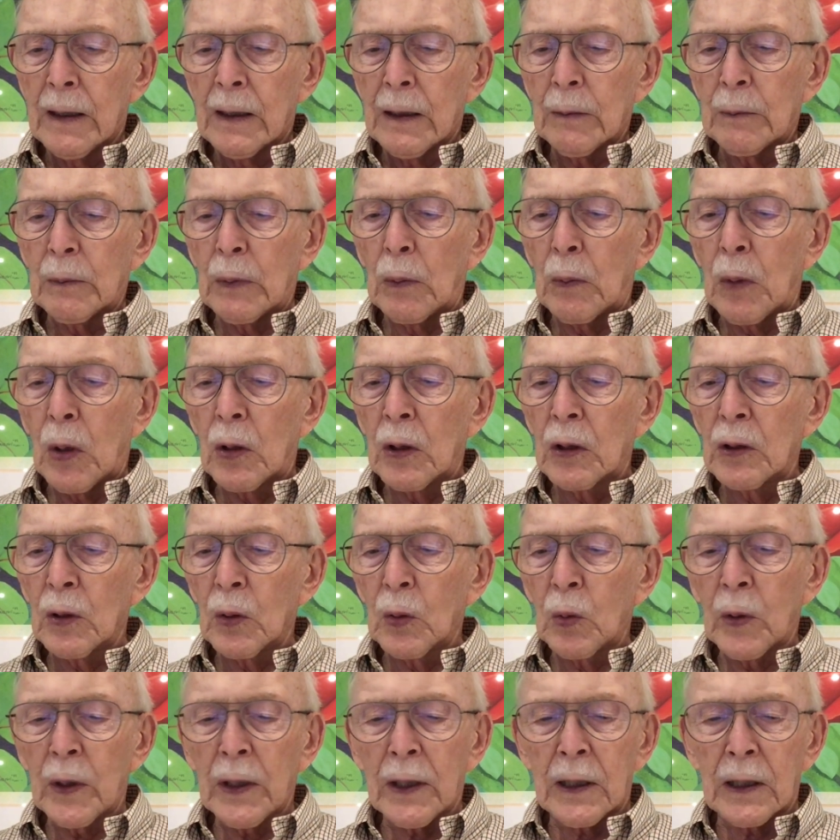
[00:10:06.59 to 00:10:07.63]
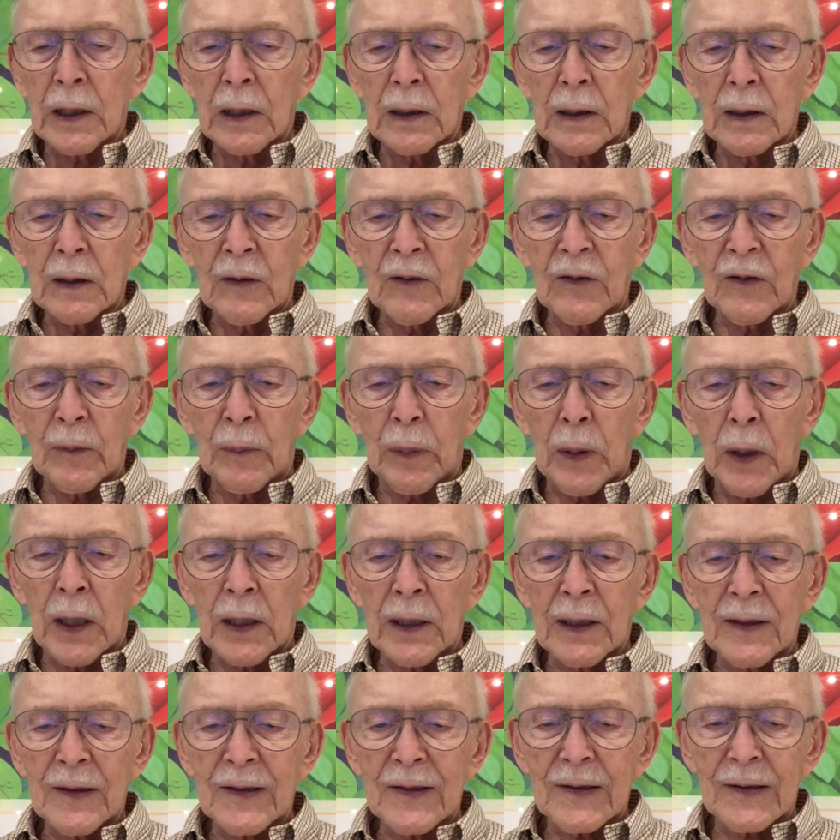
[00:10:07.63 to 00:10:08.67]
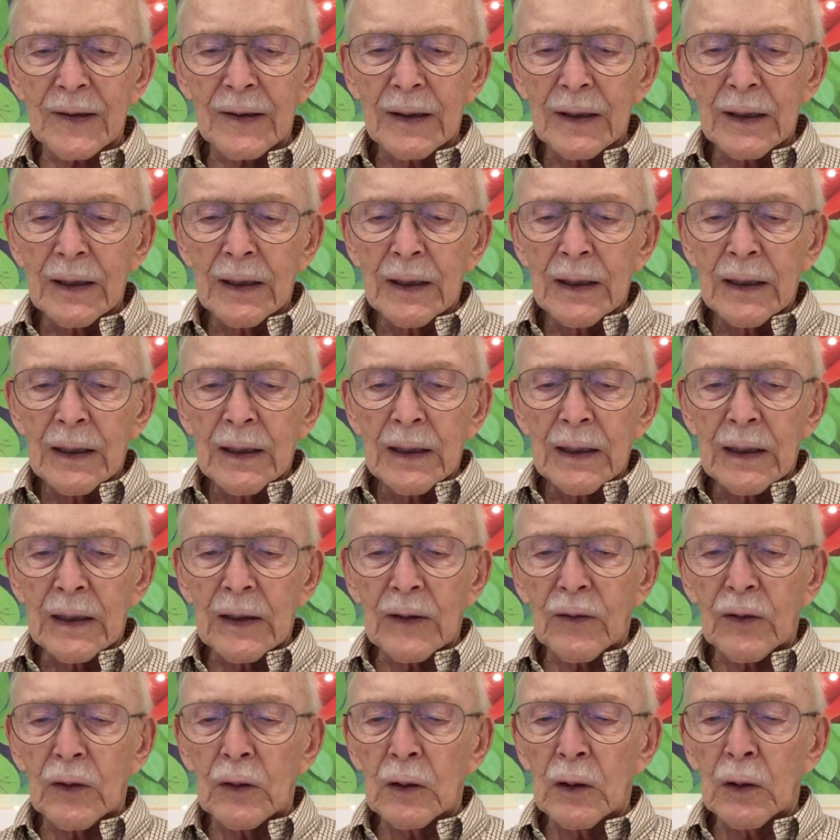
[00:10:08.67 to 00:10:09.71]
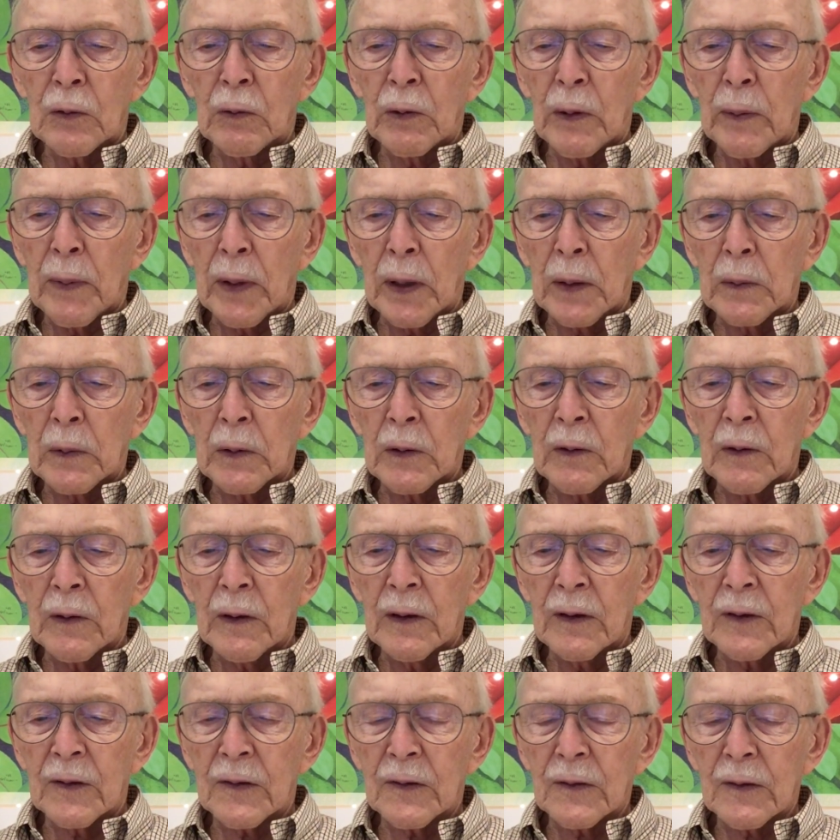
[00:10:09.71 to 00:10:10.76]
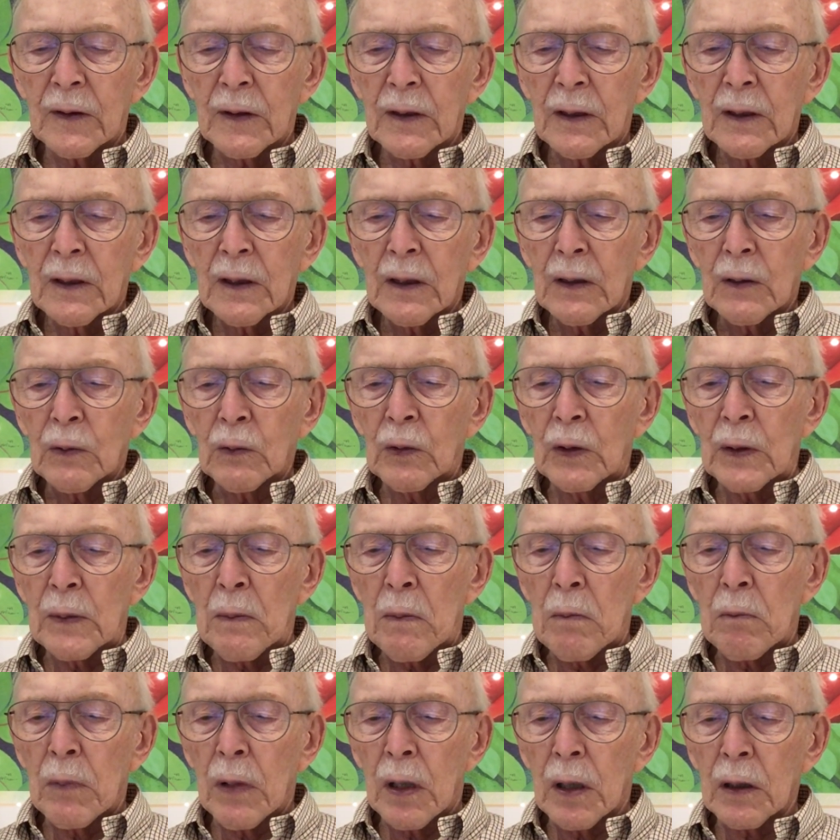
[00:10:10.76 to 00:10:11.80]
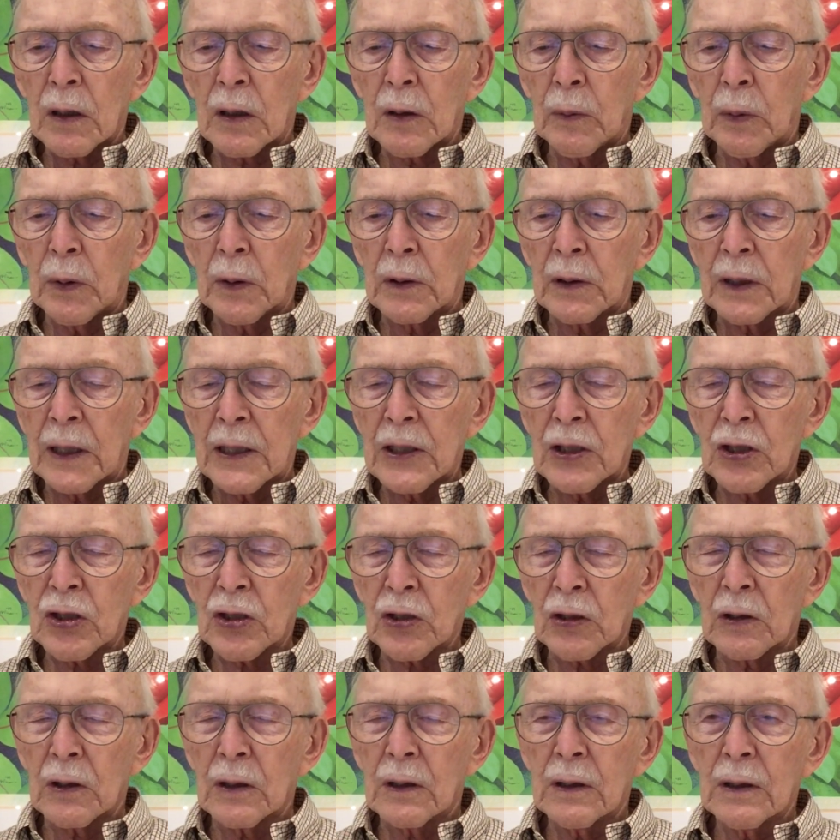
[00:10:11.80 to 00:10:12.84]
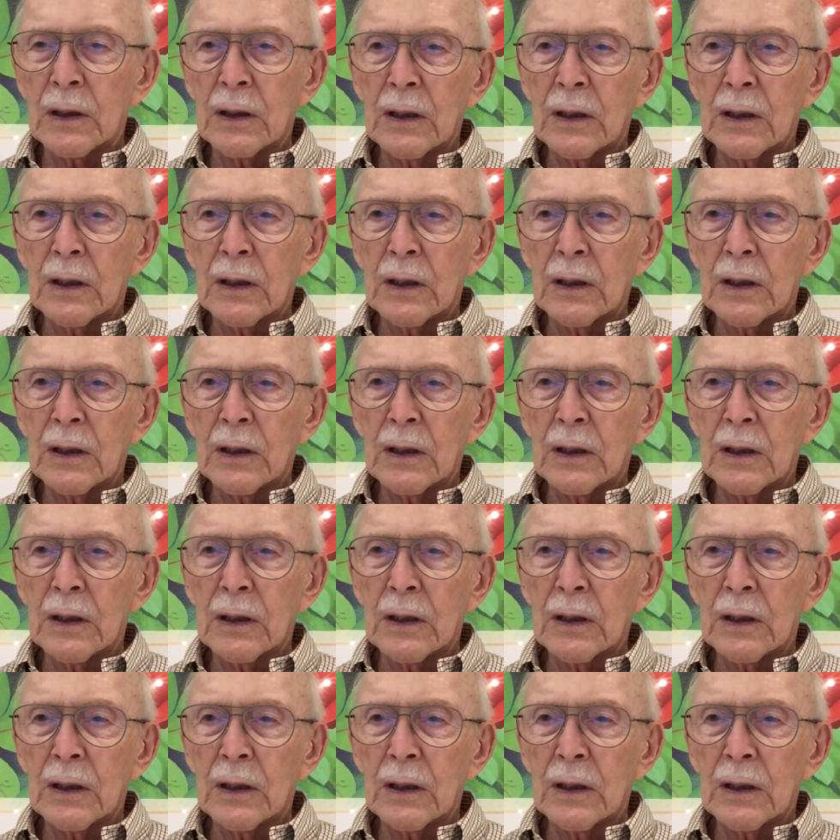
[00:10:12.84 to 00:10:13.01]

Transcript: Memorial Weekend is upon us. It's good to remember this remarkable nation.